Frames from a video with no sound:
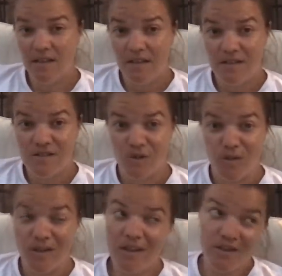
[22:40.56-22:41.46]
So
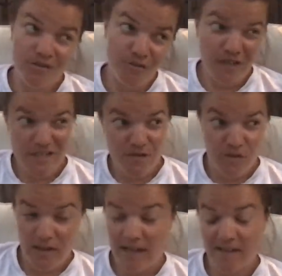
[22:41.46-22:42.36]
another phrase for
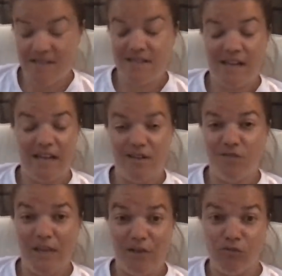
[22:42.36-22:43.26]
that is kind of
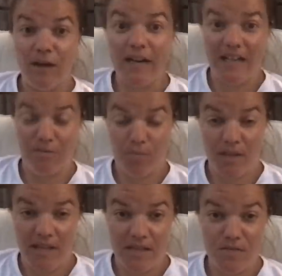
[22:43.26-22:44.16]
like running in
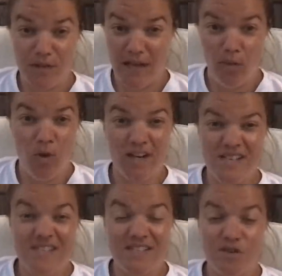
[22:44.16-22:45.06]
place, but I want to
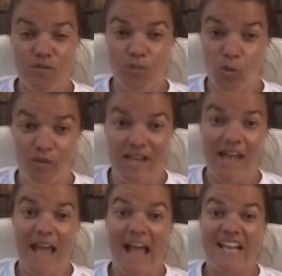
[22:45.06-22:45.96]
see you moving
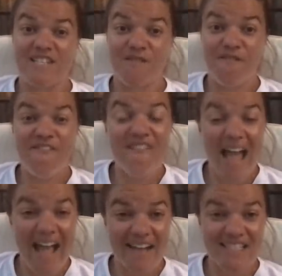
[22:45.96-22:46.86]
as
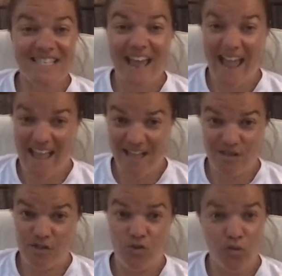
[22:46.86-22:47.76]
fast as
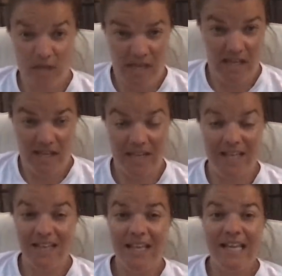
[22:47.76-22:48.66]
you can,
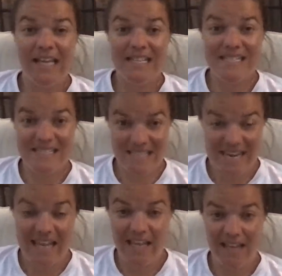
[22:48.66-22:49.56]

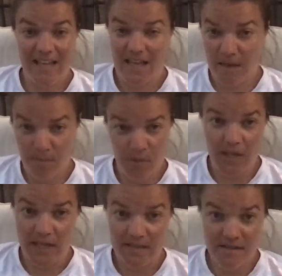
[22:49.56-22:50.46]
staying in
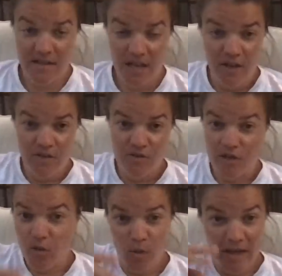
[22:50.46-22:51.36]
place. So
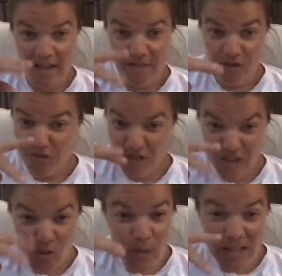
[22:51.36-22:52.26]
you want to have your feet
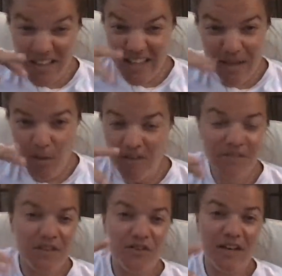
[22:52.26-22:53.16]
quickly come off
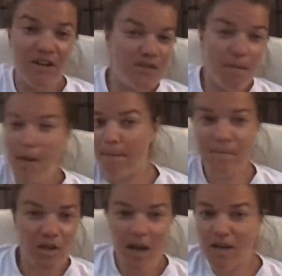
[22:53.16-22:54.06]
the ground, pump
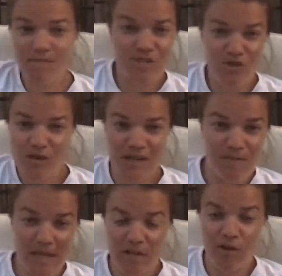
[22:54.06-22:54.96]
your arms to try to
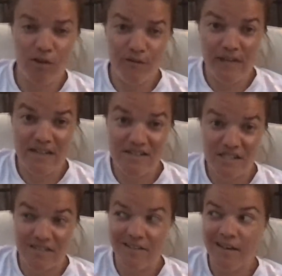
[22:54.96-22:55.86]
make you go faster.